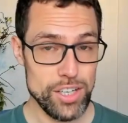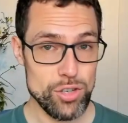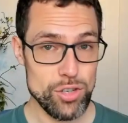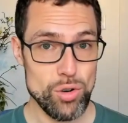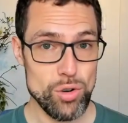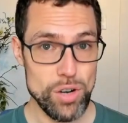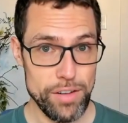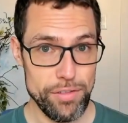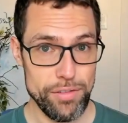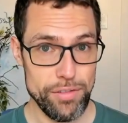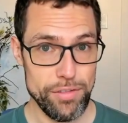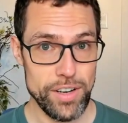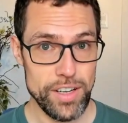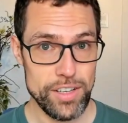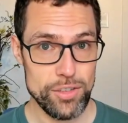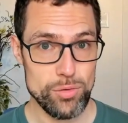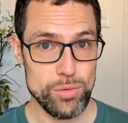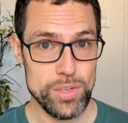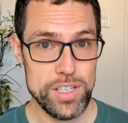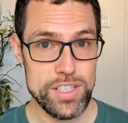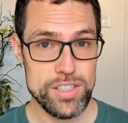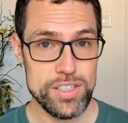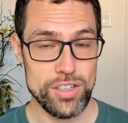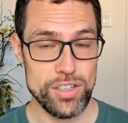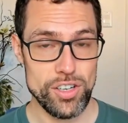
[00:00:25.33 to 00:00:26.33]
traffic
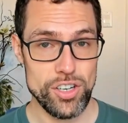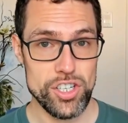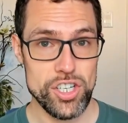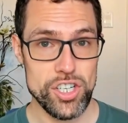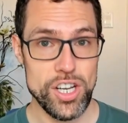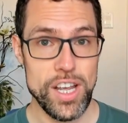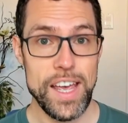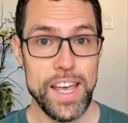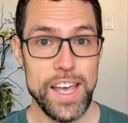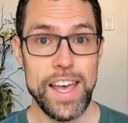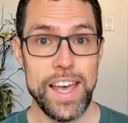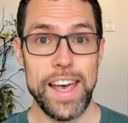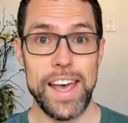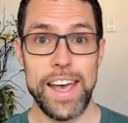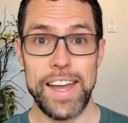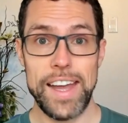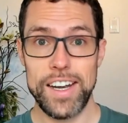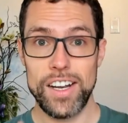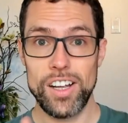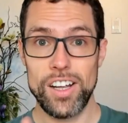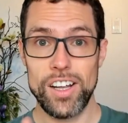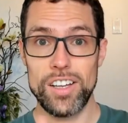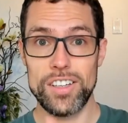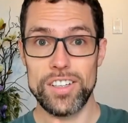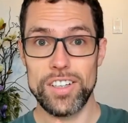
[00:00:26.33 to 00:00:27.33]
research,
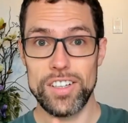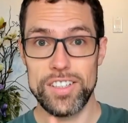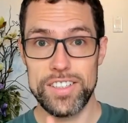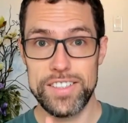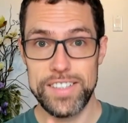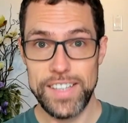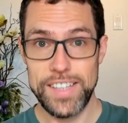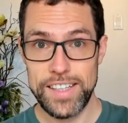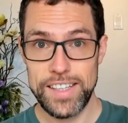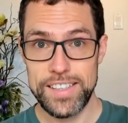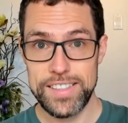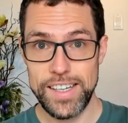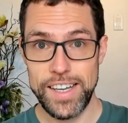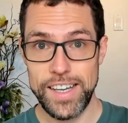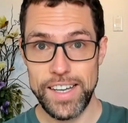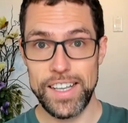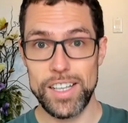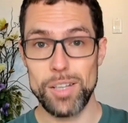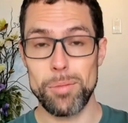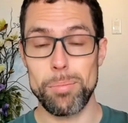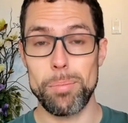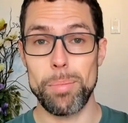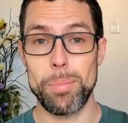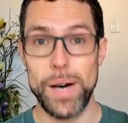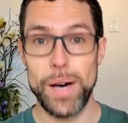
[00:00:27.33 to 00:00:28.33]
and it cut our sales
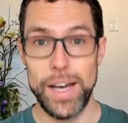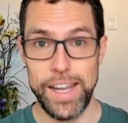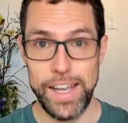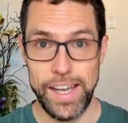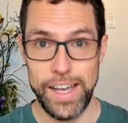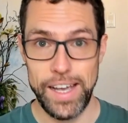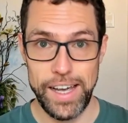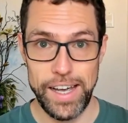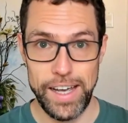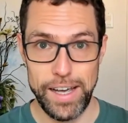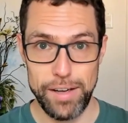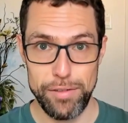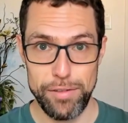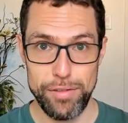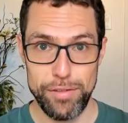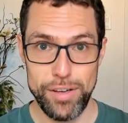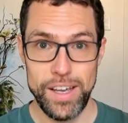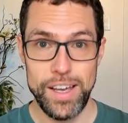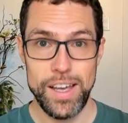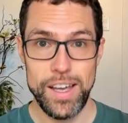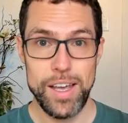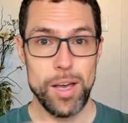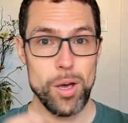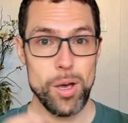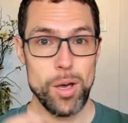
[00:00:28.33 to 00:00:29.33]
cycle by half
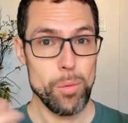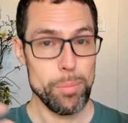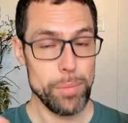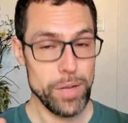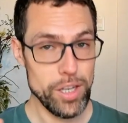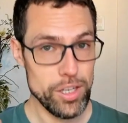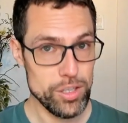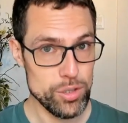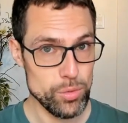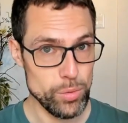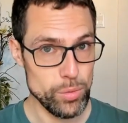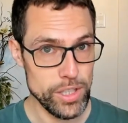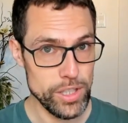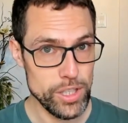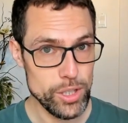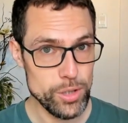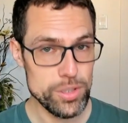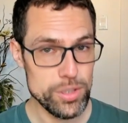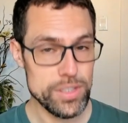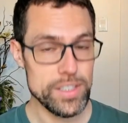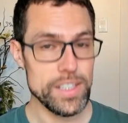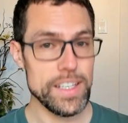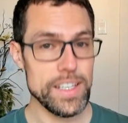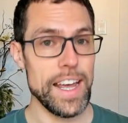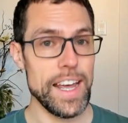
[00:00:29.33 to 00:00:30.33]
because we
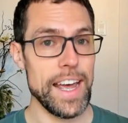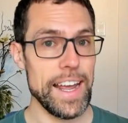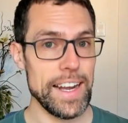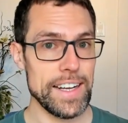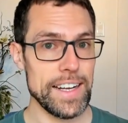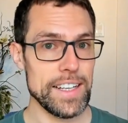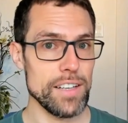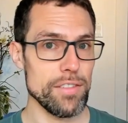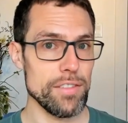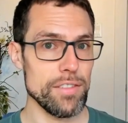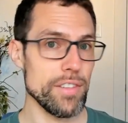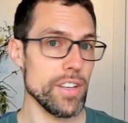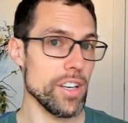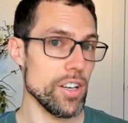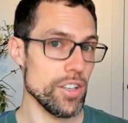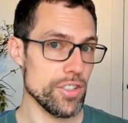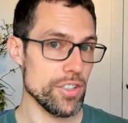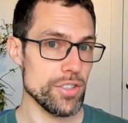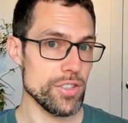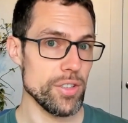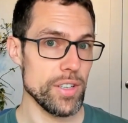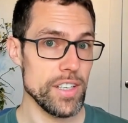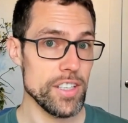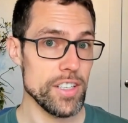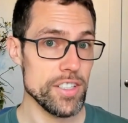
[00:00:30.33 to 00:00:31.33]
used it actively
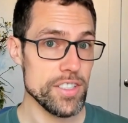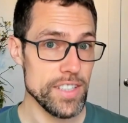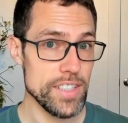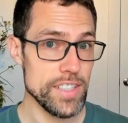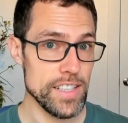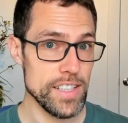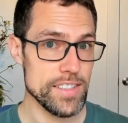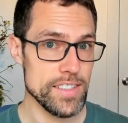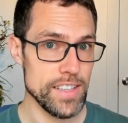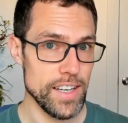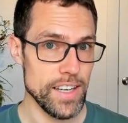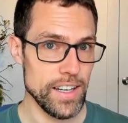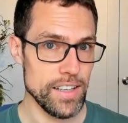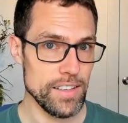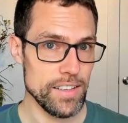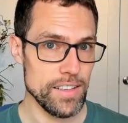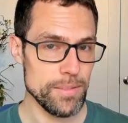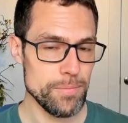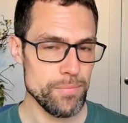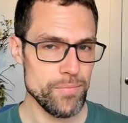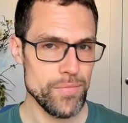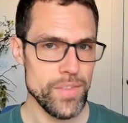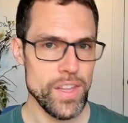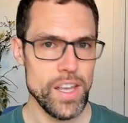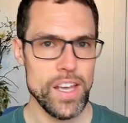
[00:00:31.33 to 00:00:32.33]
also in our sales cycle.
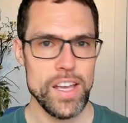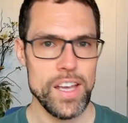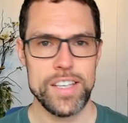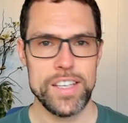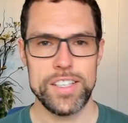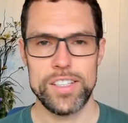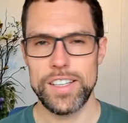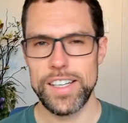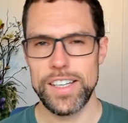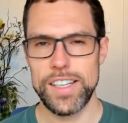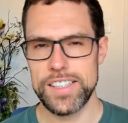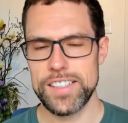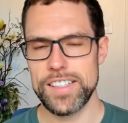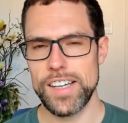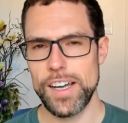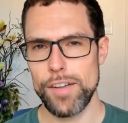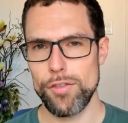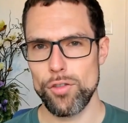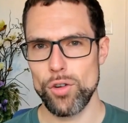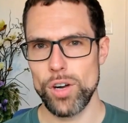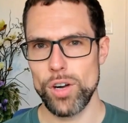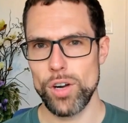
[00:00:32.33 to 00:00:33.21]
So let's dive